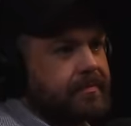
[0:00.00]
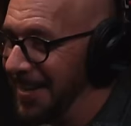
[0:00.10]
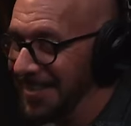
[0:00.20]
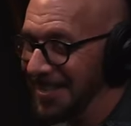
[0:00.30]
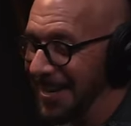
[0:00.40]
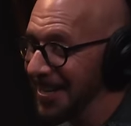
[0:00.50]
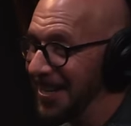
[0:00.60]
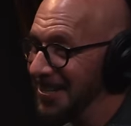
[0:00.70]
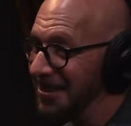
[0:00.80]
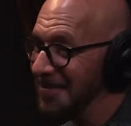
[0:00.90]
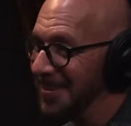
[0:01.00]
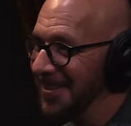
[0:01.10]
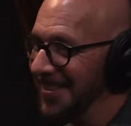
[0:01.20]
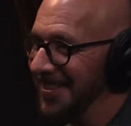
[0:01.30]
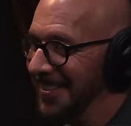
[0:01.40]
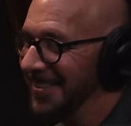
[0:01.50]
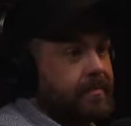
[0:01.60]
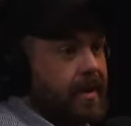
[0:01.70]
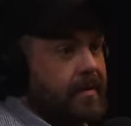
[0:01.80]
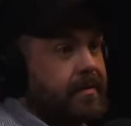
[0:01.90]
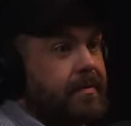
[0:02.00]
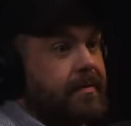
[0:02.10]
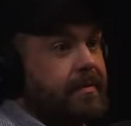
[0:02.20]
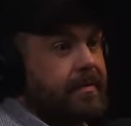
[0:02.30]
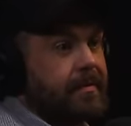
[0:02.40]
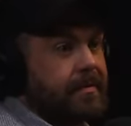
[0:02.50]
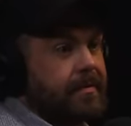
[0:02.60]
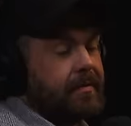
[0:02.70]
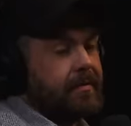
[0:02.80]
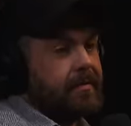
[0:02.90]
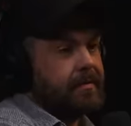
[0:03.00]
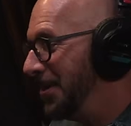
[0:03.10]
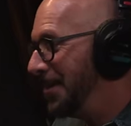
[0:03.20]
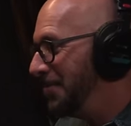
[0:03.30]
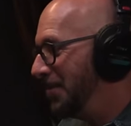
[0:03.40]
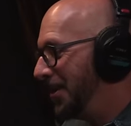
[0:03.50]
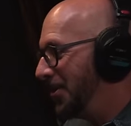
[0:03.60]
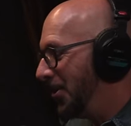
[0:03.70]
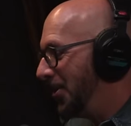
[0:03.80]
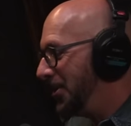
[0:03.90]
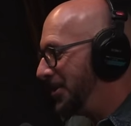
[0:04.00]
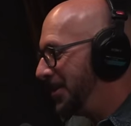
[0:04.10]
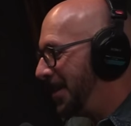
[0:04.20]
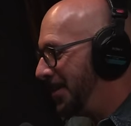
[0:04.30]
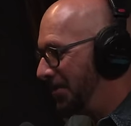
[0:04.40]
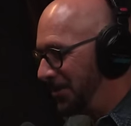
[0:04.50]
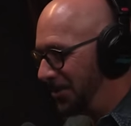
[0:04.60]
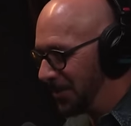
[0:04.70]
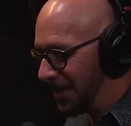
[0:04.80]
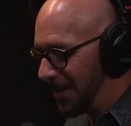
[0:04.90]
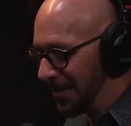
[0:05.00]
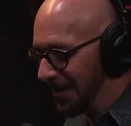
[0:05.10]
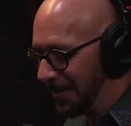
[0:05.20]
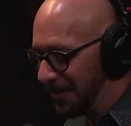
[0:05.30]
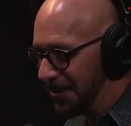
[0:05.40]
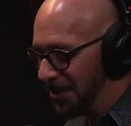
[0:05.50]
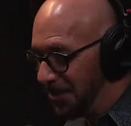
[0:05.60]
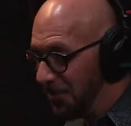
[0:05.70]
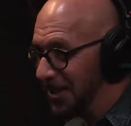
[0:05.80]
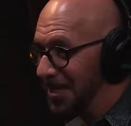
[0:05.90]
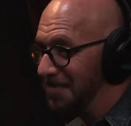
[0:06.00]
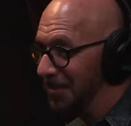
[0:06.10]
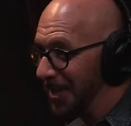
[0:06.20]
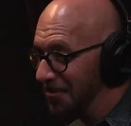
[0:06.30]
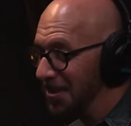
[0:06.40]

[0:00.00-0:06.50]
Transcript: And it's like a trip. Yeah. And it's also exciting. I really encourage anyone to just like use it, play